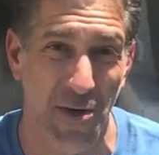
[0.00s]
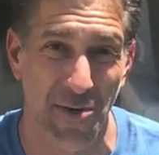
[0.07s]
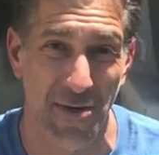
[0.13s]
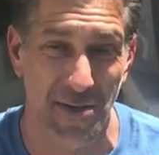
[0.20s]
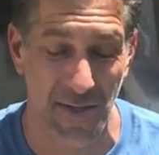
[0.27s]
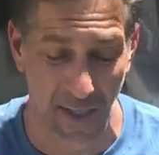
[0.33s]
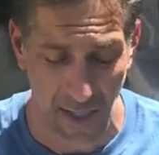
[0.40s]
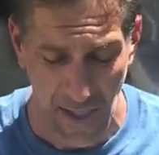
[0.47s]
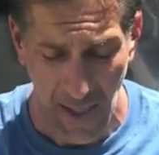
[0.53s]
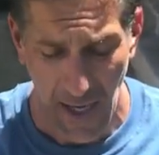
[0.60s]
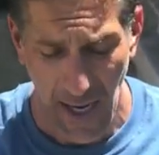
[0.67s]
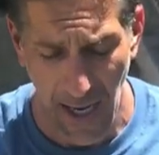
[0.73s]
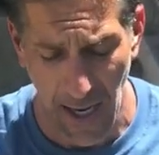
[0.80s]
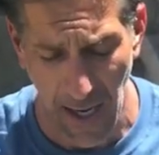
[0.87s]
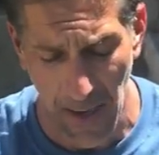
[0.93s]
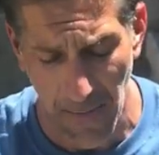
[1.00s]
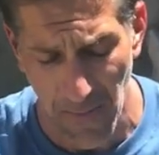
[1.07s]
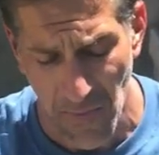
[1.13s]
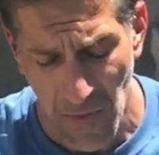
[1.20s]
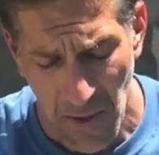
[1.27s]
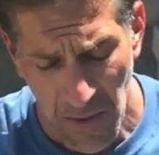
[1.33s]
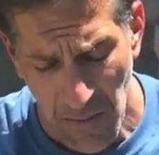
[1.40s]
rodents,
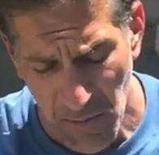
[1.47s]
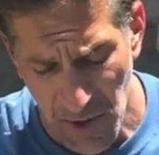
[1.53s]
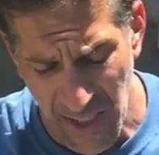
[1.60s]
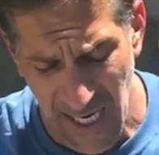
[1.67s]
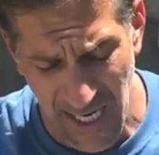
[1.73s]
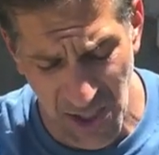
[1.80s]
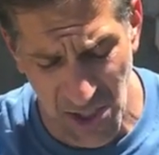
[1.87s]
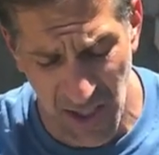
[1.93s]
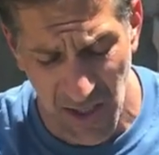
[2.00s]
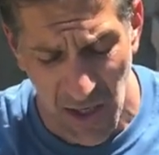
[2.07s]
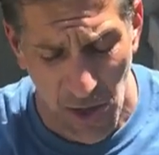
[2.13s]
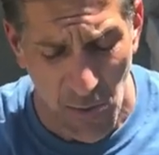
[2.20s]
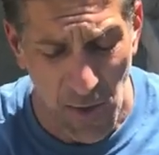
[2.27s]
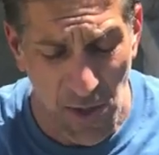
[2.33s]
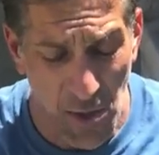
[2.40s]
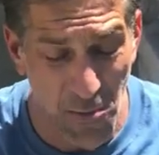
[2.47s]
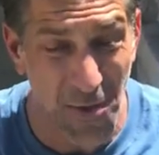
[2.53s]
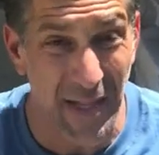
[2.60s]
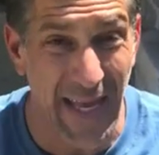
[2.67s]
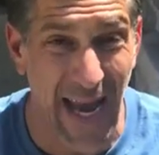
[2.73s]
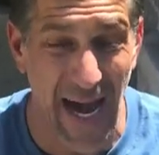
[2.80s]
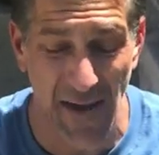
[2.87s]
um, protection. We don't
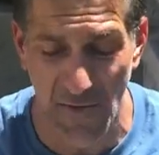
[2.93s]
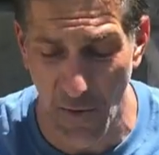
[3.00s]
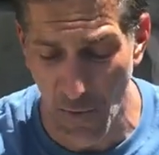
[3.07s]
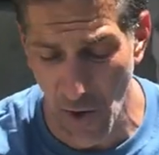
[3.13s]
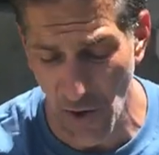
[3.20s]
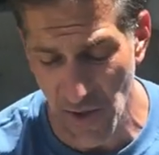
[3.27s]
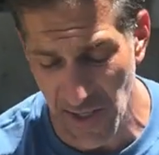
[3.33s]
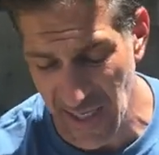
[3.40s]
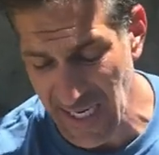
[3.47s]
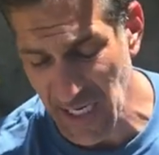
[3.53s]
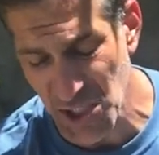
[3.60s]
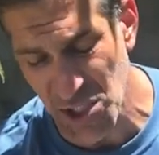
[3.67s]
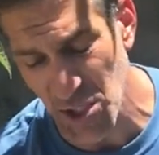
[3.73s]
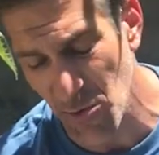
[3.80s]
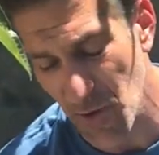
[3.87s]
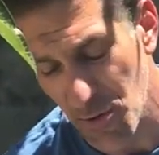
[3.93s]
really have a rodent issue